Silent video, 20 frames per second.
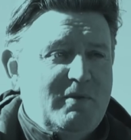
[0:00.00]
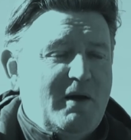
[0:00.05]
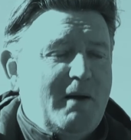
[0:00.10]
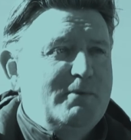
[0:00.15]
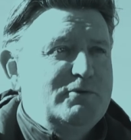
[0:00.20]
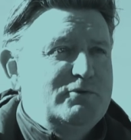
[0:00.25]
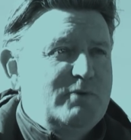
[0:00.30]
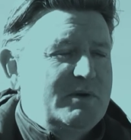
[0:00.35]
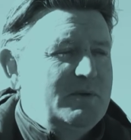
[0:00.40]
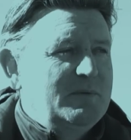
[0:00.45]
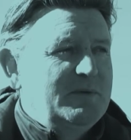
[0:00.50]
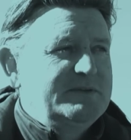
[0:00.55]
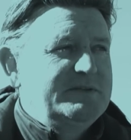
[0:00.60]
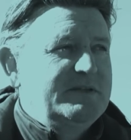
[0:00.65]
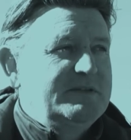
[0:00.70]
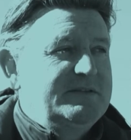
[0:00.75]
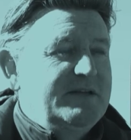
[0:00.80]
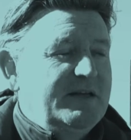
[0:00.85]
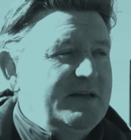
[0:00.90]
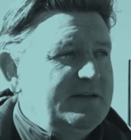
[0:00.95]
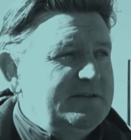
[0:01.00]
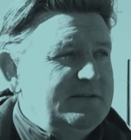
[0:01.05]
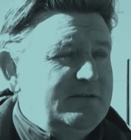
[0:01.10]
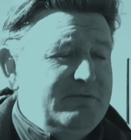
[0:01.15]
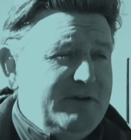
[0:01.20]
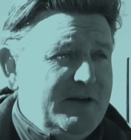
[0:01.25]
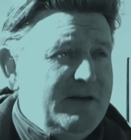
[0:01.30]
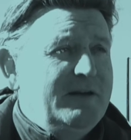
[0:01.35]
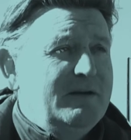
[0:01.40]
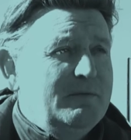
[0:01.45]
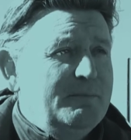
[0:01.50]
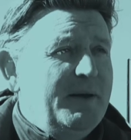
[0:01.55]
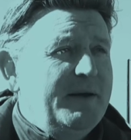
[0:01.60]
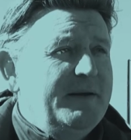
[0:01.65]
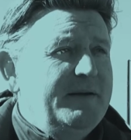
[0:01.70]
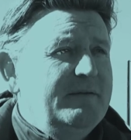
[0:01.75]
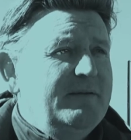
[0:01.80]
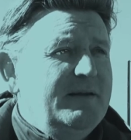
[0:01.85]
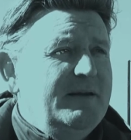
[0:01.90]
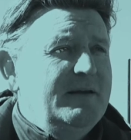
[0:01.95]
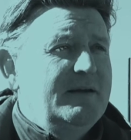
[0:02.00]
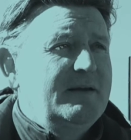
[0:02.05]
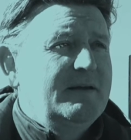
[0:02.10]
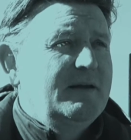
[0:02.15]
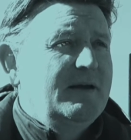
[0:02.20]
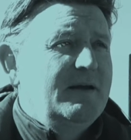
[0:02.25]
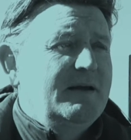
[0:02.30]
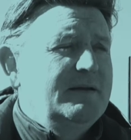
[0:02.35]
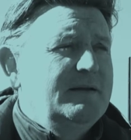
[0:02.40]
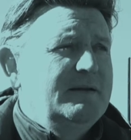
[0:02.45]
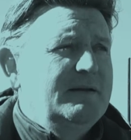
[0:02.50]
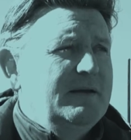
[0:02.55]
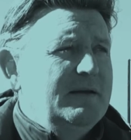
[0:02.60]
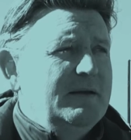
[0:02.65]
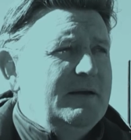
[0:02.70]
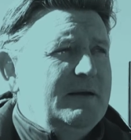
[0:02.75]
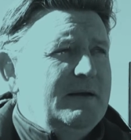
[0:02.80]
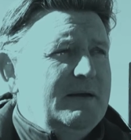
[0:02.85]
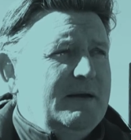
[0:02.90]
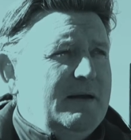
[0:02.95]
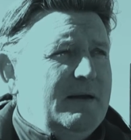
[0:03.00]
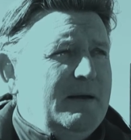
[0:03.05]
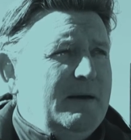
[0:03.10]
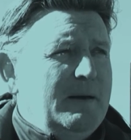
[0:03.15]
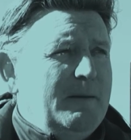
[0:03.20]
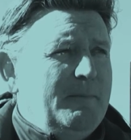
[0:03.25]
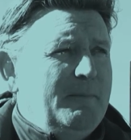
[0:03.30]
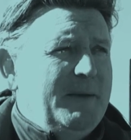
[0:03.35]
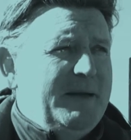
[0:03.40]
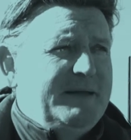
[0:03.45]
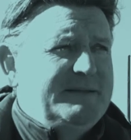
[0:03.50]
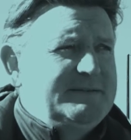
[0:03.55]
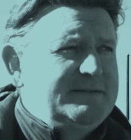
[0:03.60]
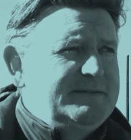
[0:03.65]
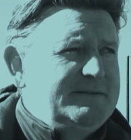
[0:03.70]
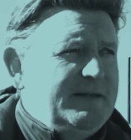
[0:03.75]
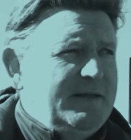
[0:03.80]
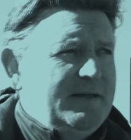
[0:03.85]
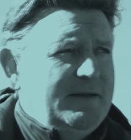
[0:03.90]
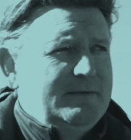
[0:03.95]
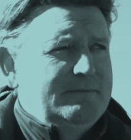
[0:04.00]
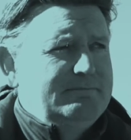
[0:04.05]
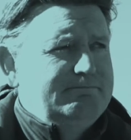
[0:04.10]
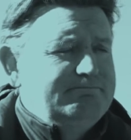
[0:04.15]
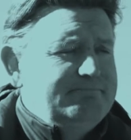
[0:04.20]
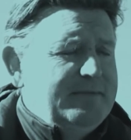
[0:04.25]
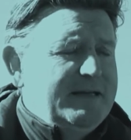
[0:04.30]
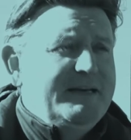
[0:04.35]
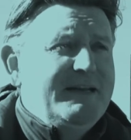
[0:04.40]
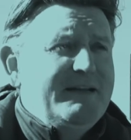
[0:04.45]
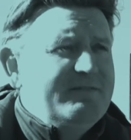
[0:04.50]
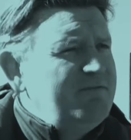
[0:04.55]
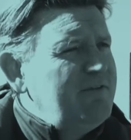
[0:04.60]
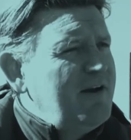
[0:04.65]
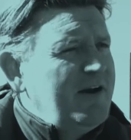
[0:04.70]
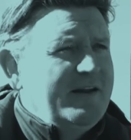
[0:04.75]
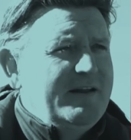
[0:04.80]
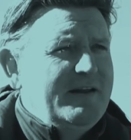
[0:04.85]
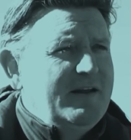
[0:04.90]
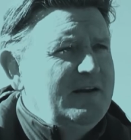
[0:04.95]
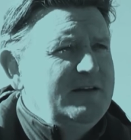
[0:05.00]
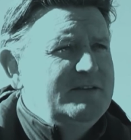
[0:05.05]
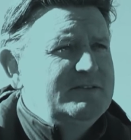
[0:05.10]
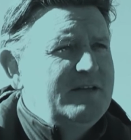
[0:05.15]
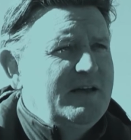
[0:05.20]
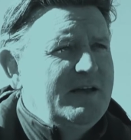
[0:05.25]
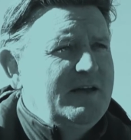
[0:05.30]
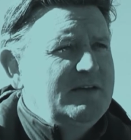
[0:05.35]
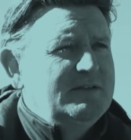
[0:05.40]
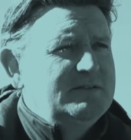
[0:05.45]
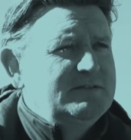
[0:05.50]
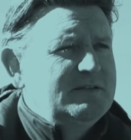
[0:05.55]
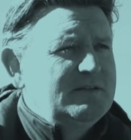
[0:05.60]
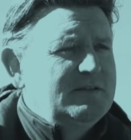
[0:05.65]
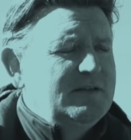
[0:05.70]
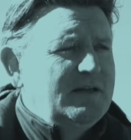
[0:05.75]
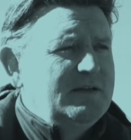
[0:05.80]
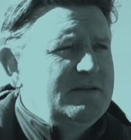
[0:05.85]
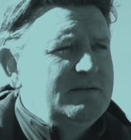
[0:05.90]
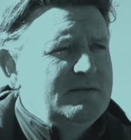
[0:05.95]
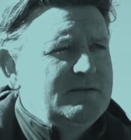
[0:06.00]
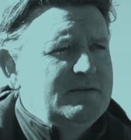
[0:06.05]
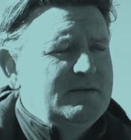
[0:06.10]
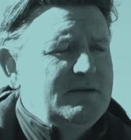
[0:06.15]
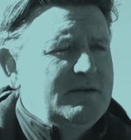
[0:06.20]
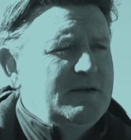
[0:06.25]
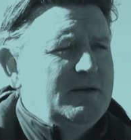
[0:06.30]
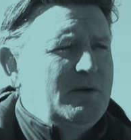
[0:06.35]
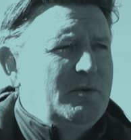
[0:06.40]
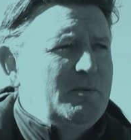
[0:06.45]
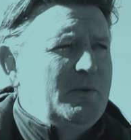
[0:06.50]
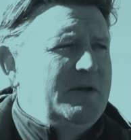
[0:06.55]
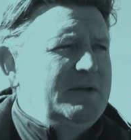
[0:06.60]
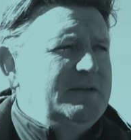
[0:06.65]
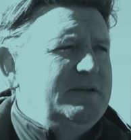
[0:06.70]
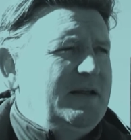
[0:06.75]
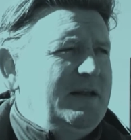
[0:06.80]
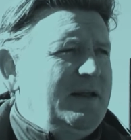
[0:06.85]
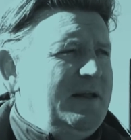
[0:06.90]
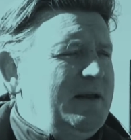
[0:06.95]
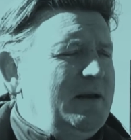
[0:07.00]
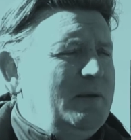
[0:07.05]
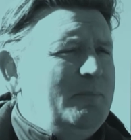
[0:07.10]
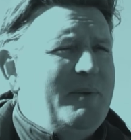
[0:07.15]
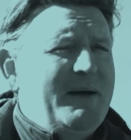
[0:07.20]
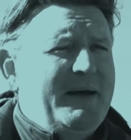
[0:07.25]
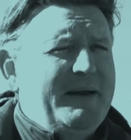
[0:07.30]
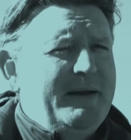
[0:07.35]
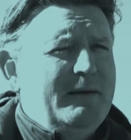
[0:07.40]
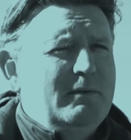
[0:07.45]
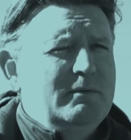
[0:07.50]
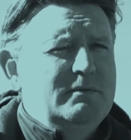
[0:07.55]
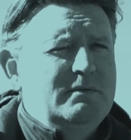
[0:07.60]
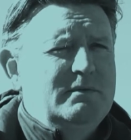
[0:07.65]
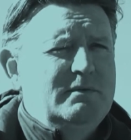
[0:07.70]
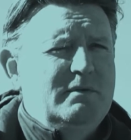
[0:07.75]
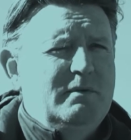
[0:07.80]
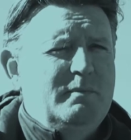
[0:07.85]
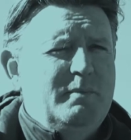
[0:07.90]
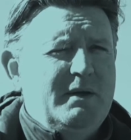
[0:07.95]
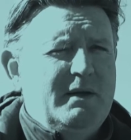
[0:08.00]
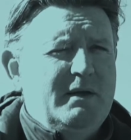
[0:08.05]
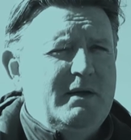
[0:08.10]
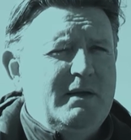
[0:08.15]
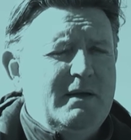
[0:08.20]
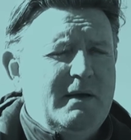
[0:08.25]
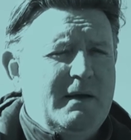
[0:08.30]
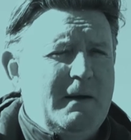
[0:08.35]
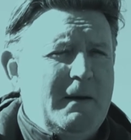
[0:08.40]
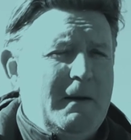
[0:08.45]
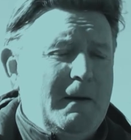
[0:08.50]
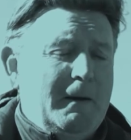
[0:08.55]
I was one of the ones that said it's a really competitive league, and it's still in very early stages, and you know, it'll pan out to be